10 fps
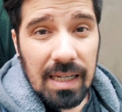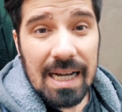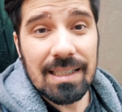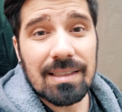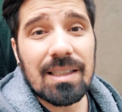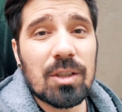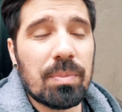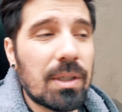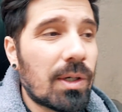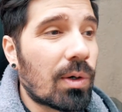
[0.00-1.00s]
Guys, it has
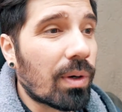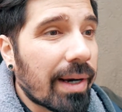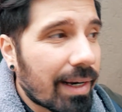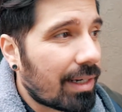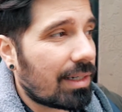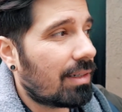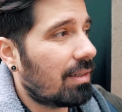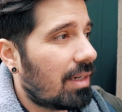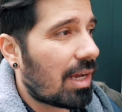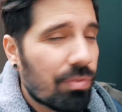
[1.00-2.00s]
been great.
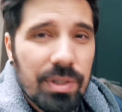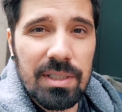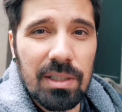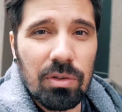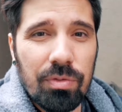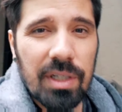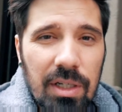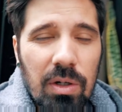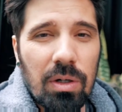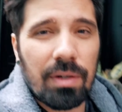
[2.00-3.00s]
Every single
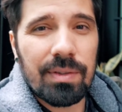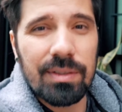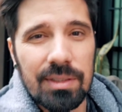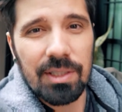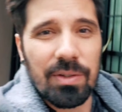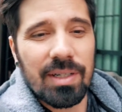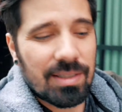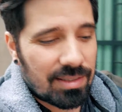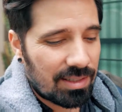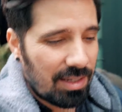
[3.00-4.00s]
video on this
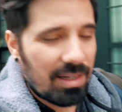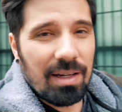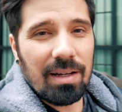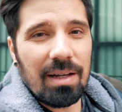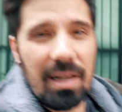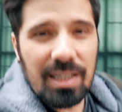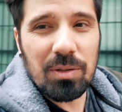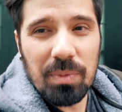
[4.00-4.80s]
series has